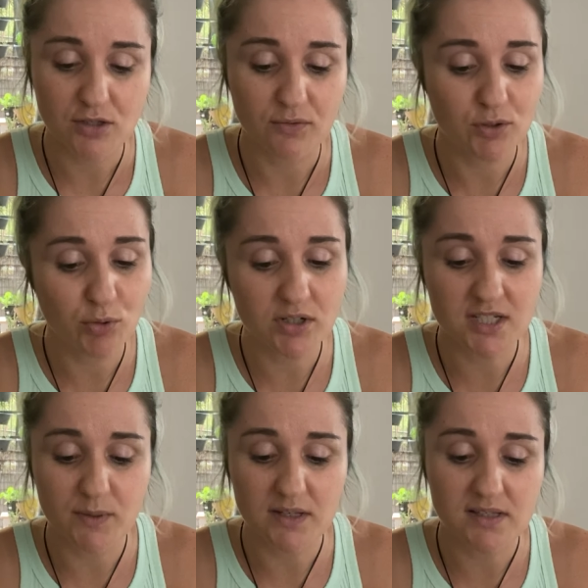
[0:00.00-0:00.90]
So if you wanted
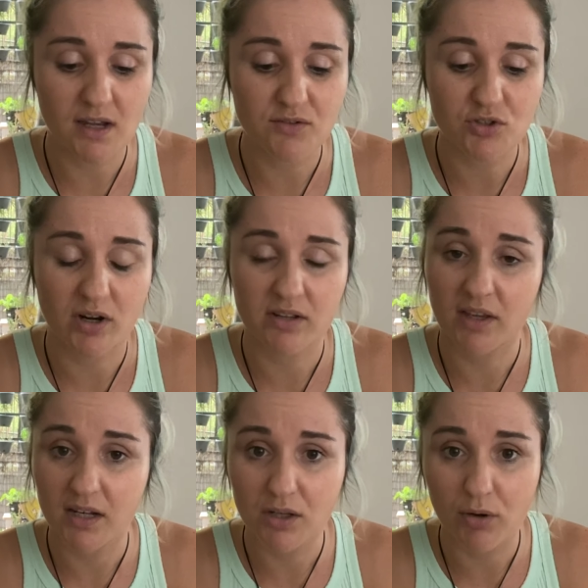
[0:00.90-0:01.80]
to be safe to track
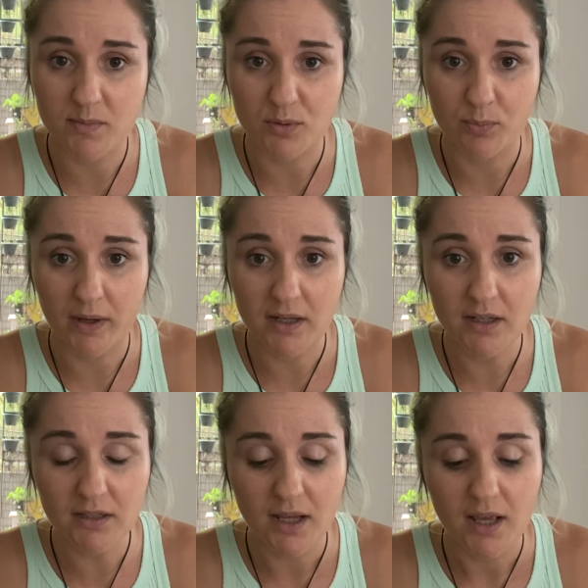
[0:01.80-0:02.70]
the 80 grams of
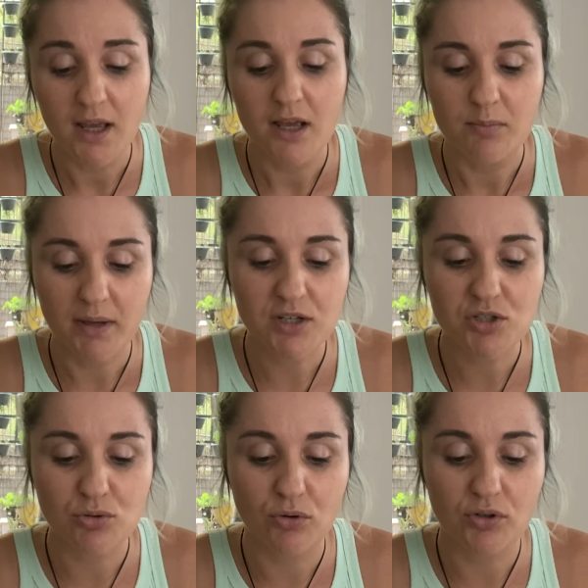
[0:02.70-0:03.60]
bacon, make
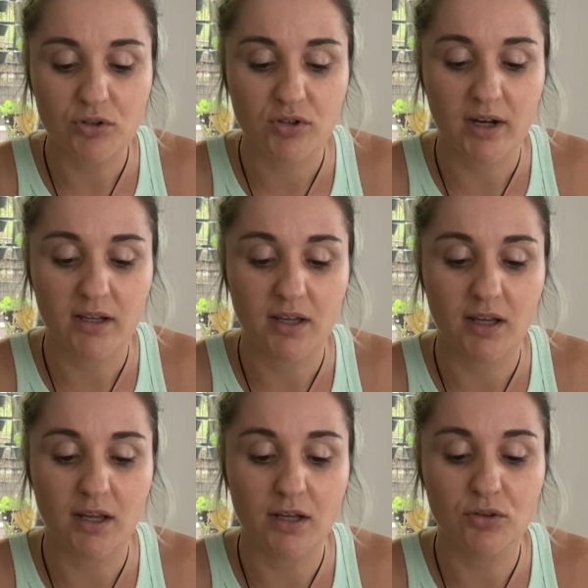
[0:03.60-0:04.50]
sure you're
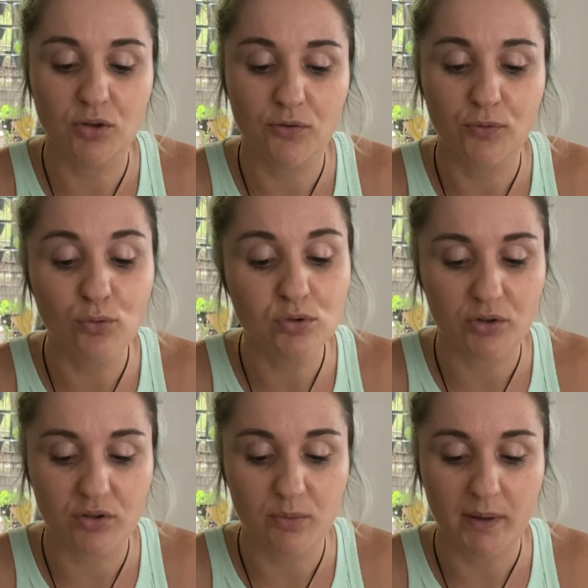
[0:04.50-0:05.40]
tracking the full
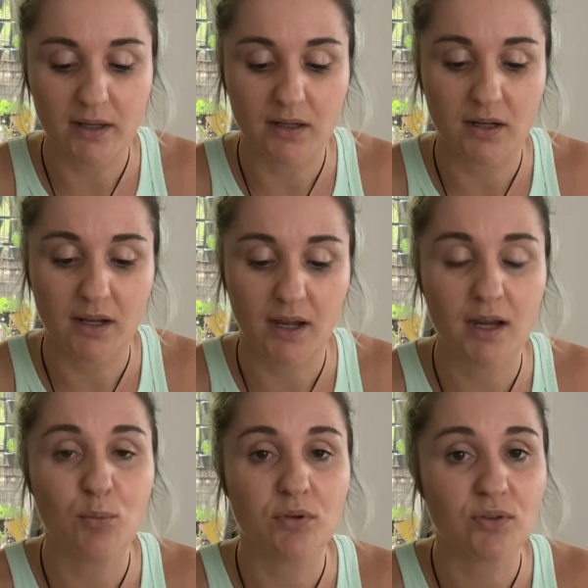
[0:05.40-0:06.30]
lot of the bacon,
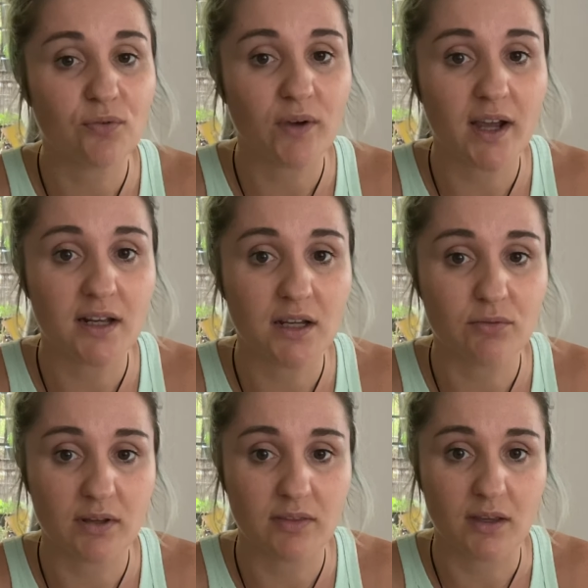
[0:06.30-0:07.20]
okay, with the fat and
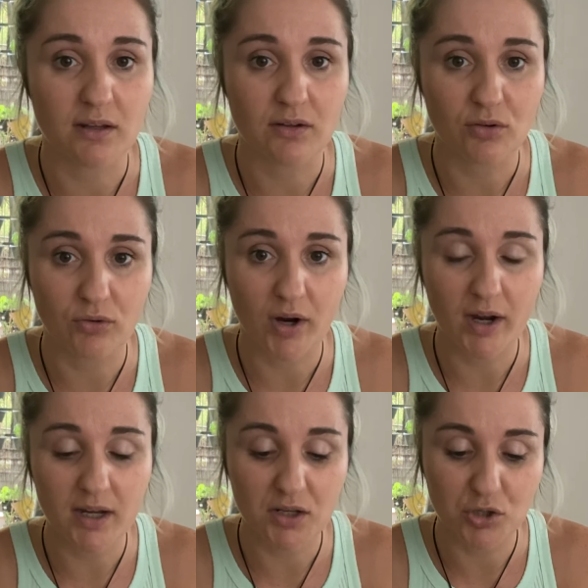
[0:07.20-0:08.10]
everything, all
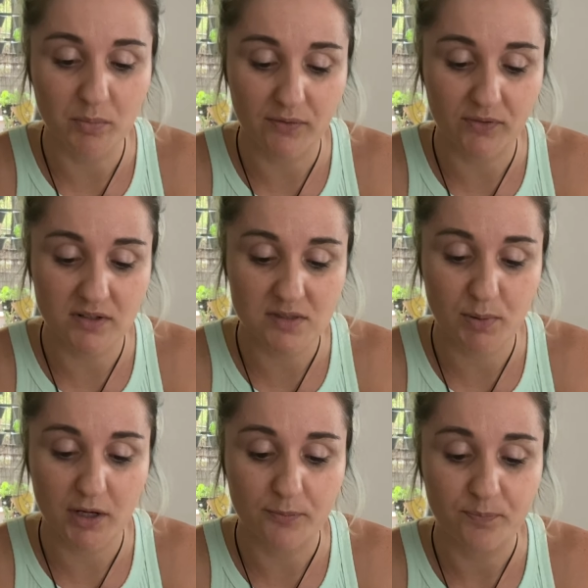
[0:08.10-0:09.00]
right, in your
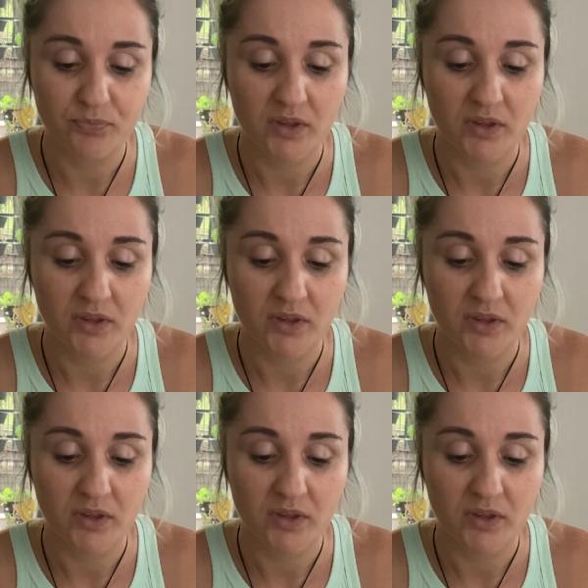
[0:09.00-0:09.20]
MyFitnessPal.